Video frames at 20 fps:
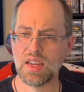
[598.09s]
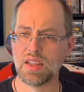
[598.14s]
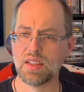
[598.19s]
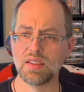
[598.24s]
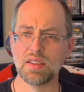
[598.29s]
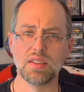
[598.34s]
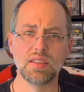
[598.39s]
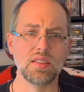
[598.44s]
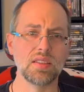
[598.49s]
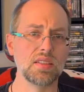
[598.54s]

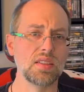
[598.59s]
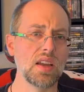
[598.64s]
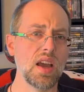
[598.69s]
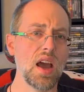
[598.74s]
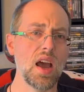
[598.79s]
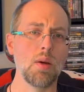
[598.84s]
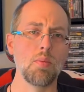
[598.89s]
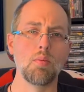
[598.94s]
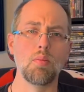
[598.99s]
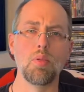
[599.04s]
This has
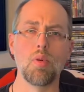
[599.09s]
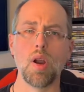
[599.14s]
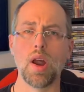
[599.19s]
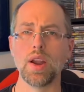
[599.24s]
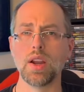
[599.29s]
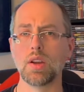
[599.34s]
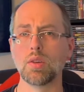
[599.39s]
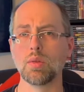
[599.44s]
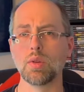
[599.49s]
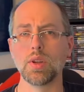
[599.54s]
got
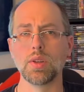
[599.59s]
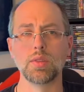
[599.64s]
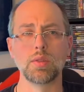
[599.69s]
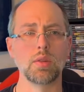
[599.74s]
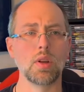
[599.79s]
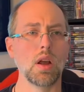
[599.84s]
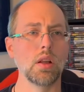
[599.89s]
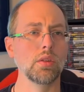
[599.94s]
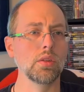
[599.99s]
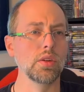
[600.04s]
bright, crisp
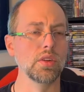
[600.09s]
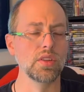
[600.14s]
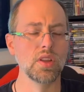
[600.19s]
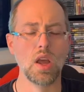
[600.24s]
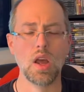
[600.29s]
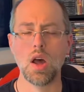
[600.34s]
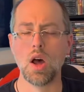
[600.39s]
colors